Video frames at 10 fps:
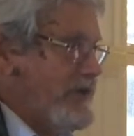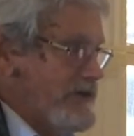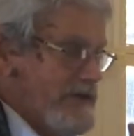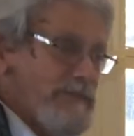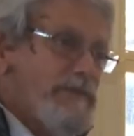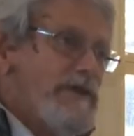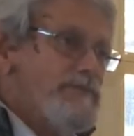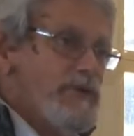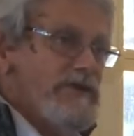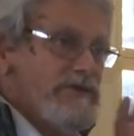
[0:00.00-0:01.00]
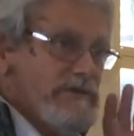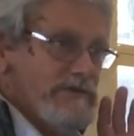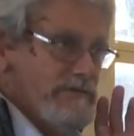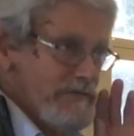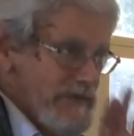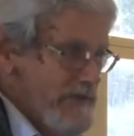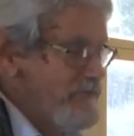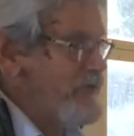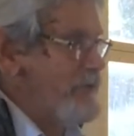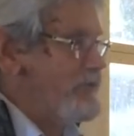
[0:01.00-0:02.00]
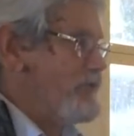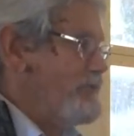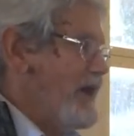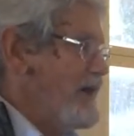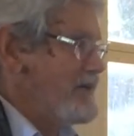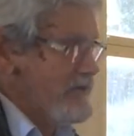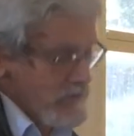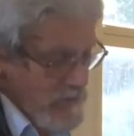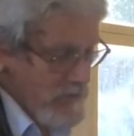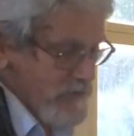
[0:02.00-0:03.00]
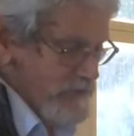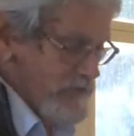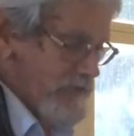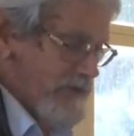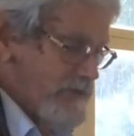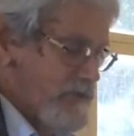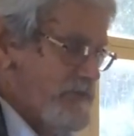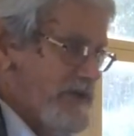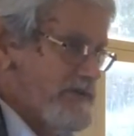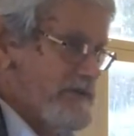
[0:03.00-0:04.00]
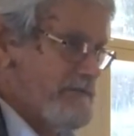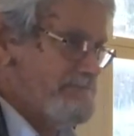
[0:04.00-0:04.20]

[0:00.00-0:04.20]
weeks, their blood pressure, their inflammatory markers, all sorts of things were measured.